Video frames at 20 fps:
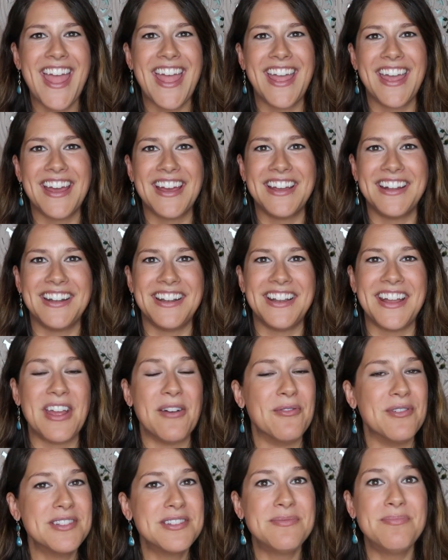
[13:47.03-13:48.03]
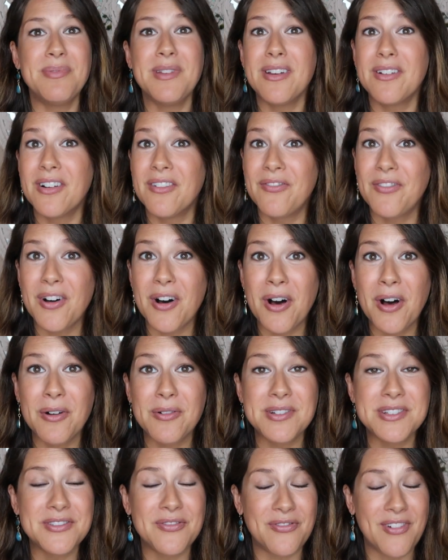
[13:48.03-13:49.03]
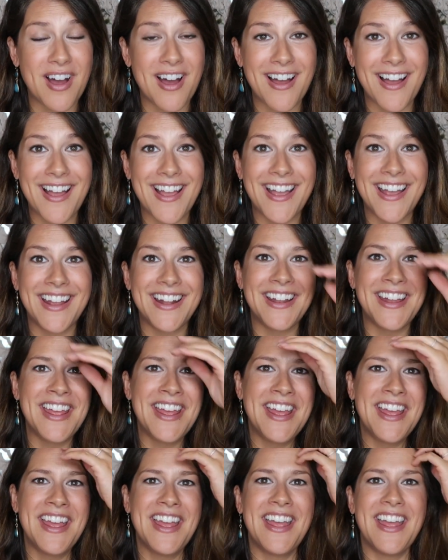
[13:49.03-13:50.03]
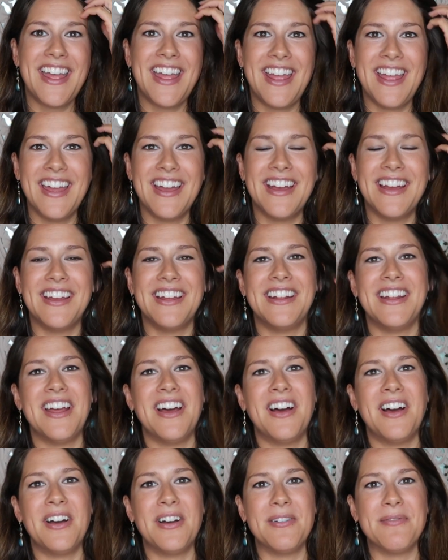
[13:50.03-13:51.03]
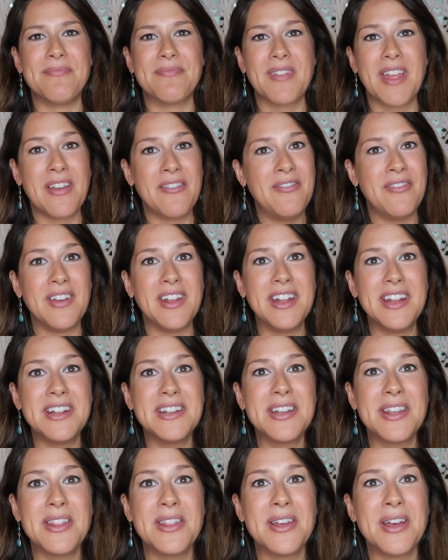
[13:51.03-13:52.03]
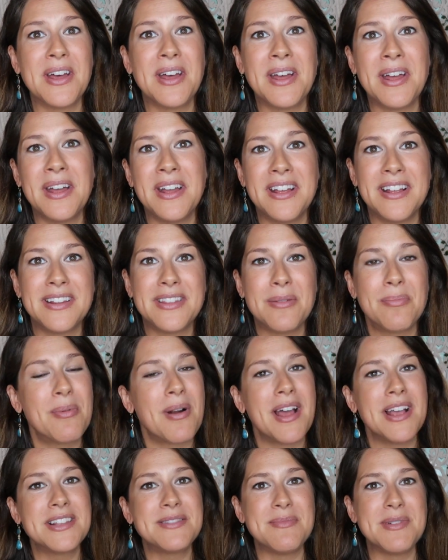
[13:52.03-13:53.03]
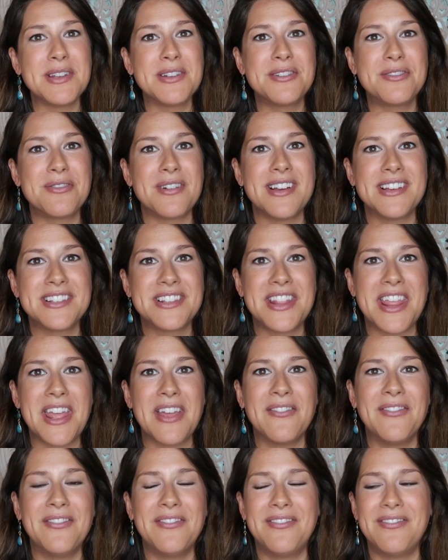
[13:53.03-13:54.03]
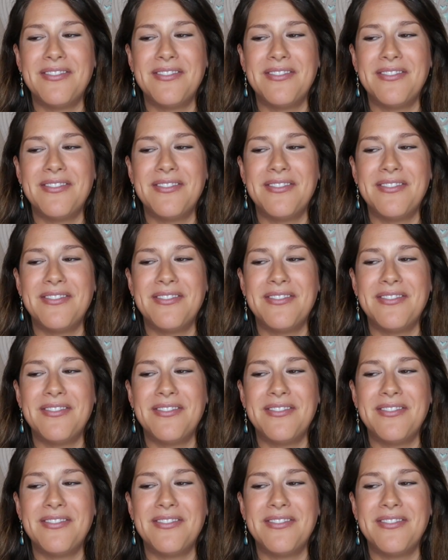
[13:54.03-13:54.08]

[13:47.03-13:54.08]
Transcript: and it was beautiful. It was fine. And um, I fit into the, the bridesmaid's dress, thankfully.